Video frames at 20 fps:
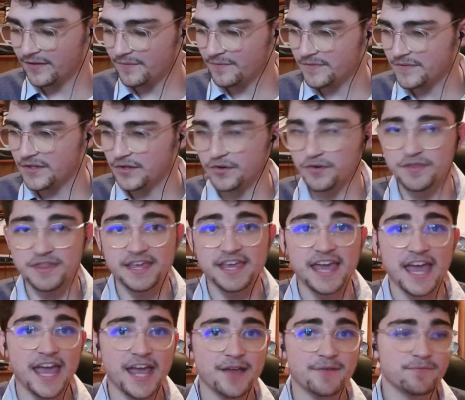you know, the
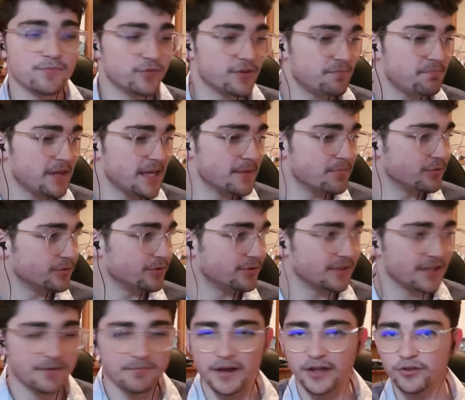game with people
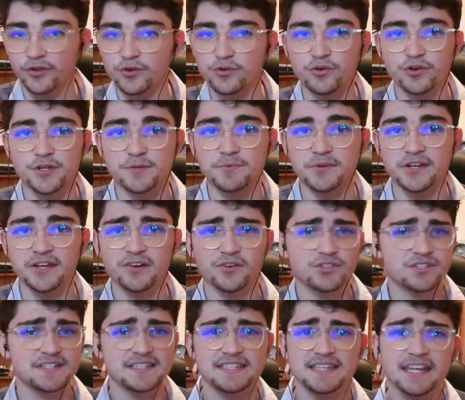in my local community, or
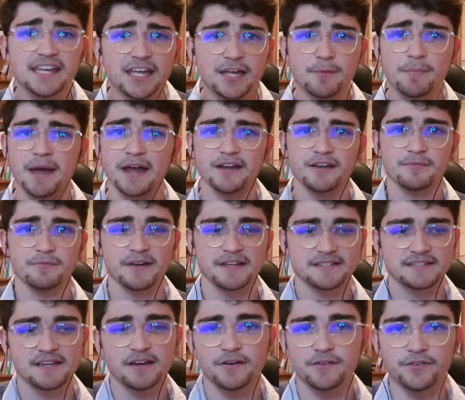just thinking about it
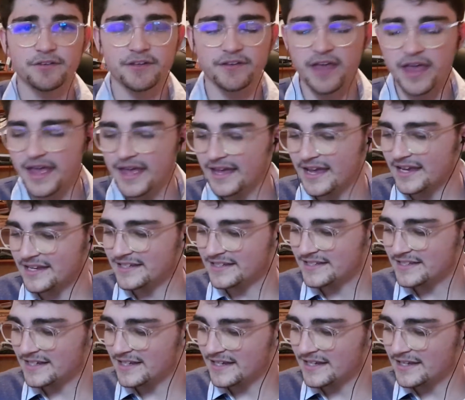myself. And
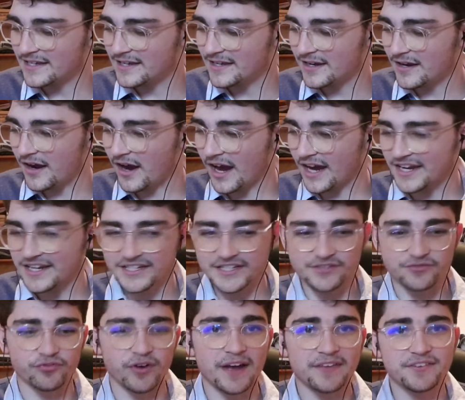I could just
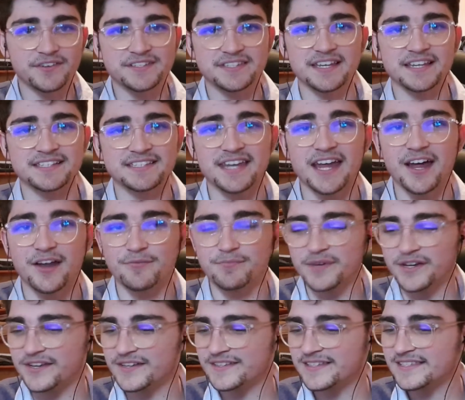write those things down,
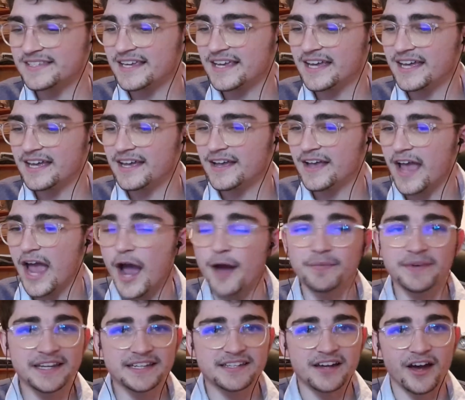because how
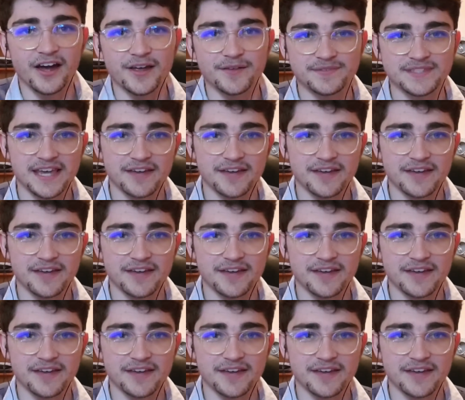many times have